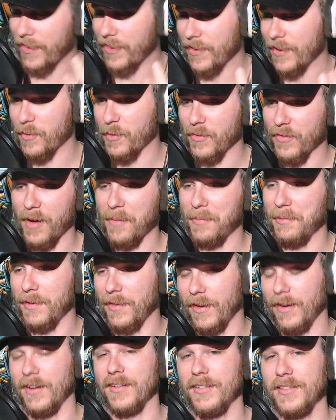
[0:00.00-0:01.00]
think we've all been
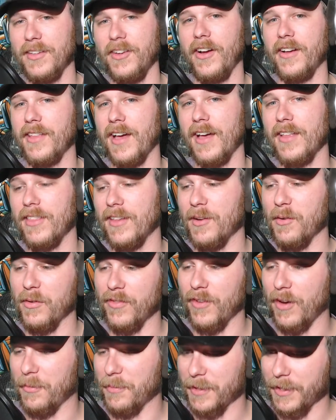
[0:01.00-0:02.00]
there. I think
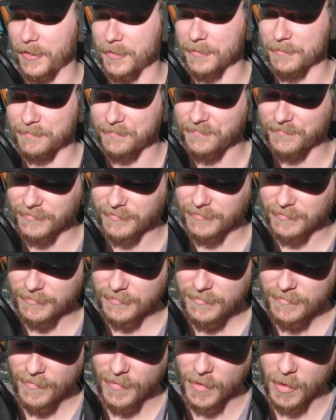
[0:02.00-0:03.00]
we've all been there.
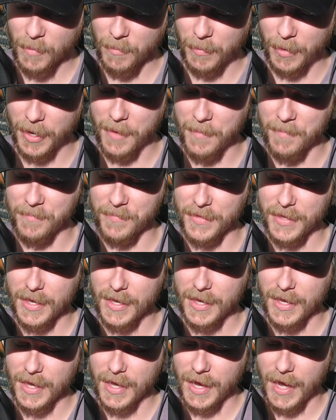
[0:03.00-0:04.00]
But
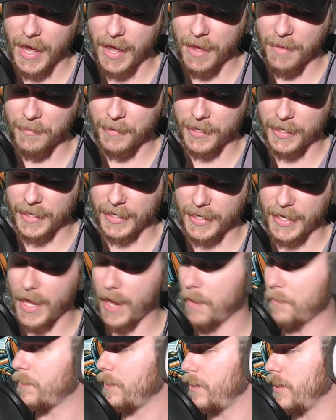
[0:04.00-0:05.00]

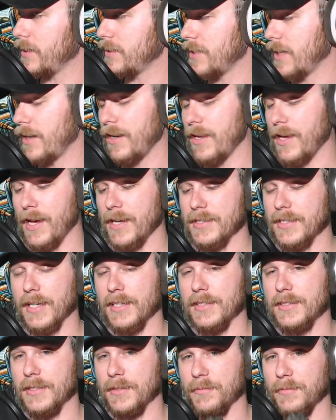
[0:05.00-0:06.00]
I'm pretty excited, you guys. I
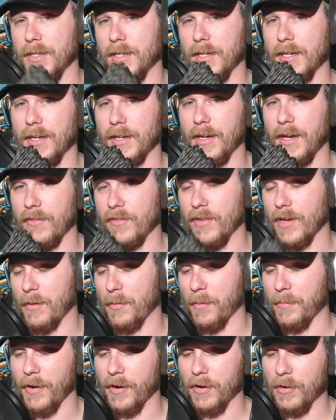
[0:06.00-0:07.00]
got some. I even got
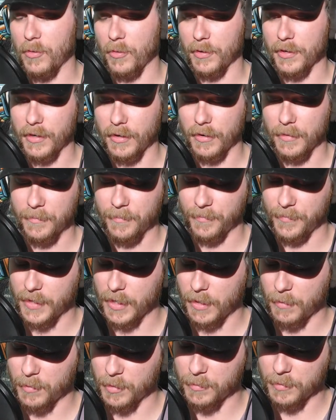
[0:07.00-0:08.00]
my paracord here,
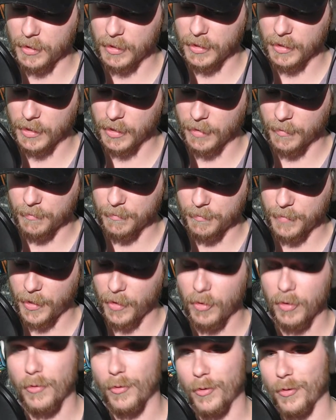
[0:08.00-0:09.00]
and I'm gonna be
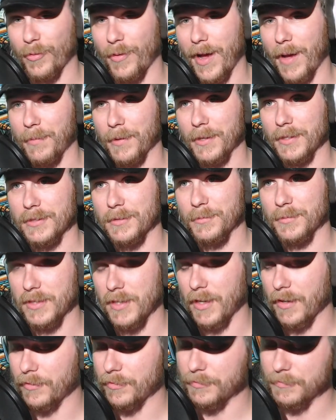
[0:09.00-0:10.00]
paracord wrapping some
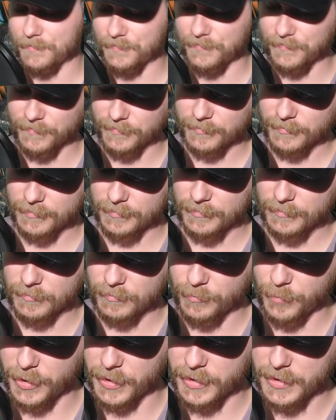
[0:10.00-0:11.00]
stuff.
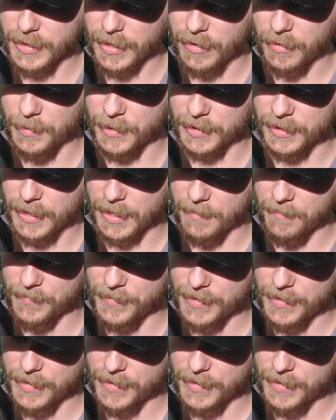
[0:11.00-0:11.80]
Pretty excited about that.